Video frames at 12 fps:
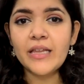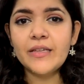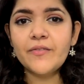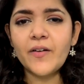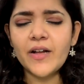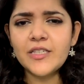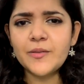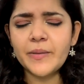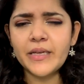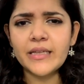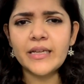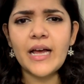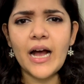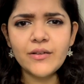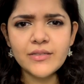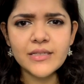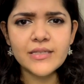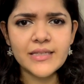The first being that
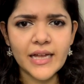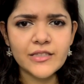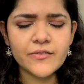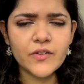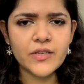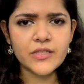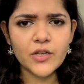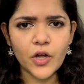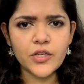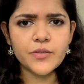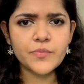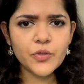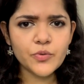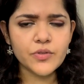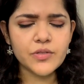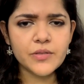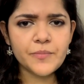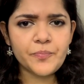how successful is condom
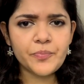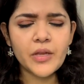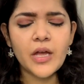use?